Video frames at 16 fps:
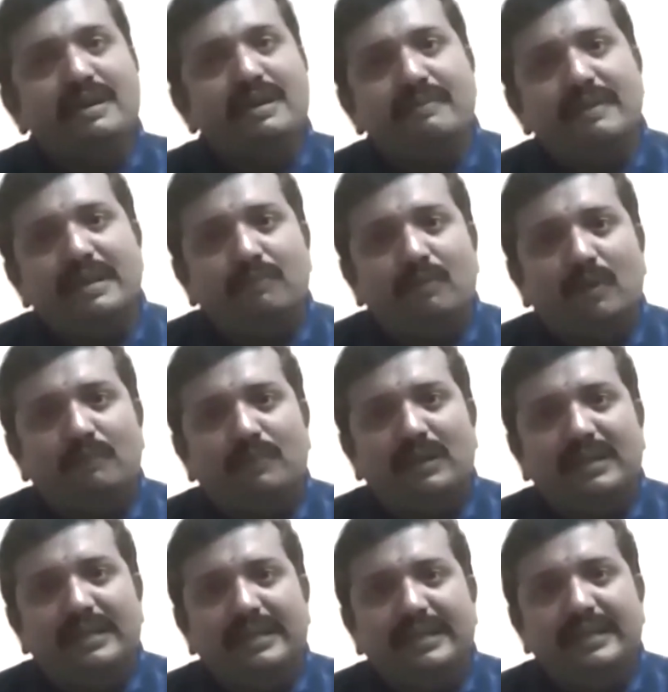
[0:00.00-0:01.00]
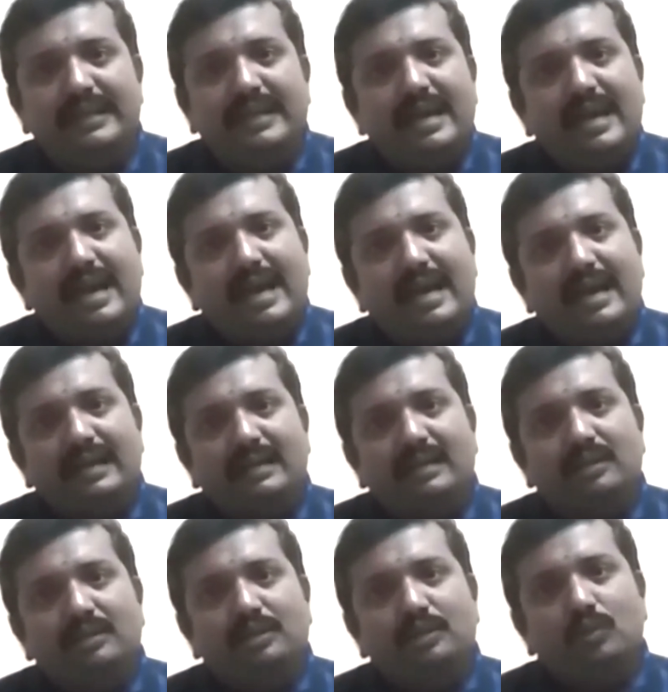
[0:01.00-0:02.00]
being made properly,
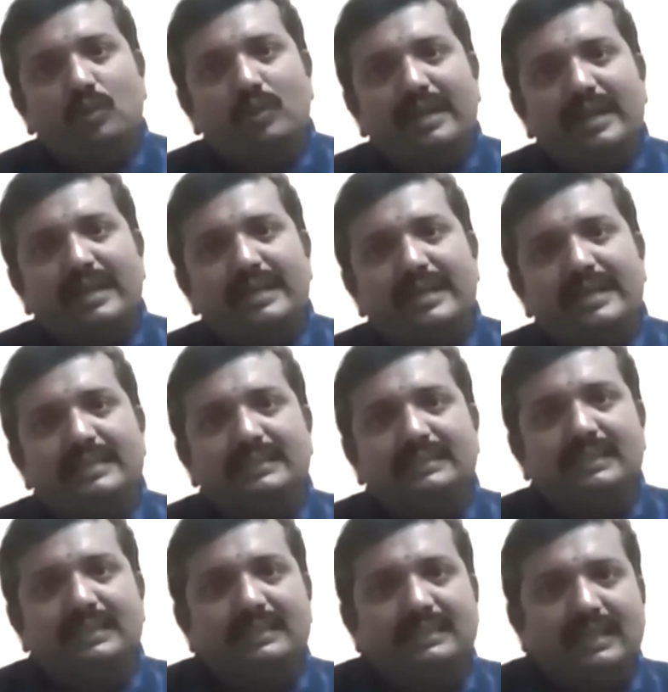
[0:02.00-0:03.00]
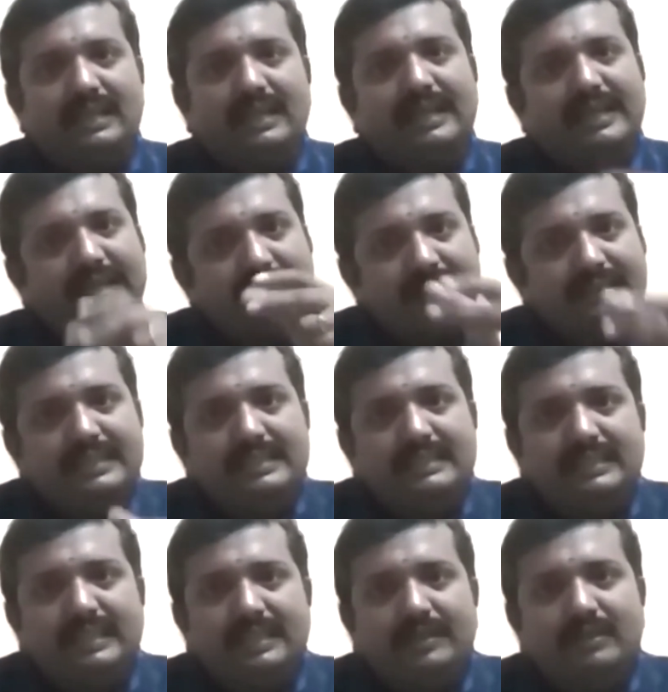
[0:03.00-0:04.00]
and you can insert the correct
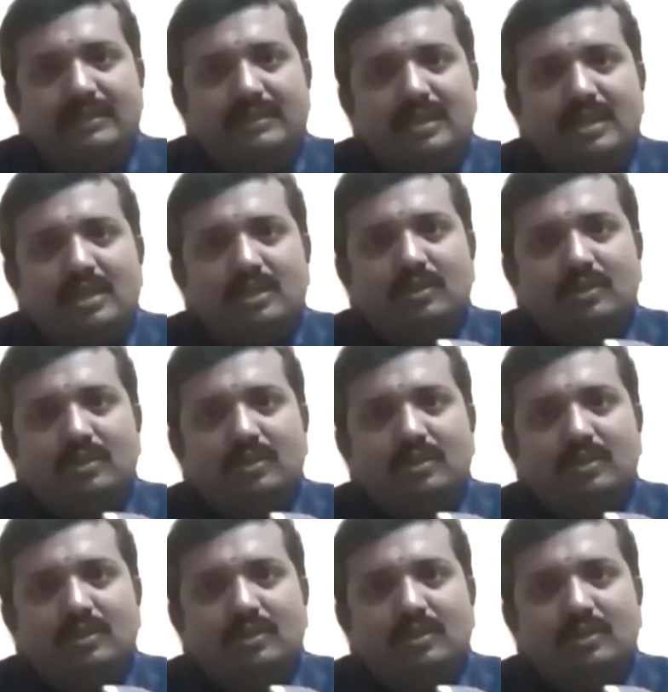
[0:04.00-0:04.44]
gene sequence,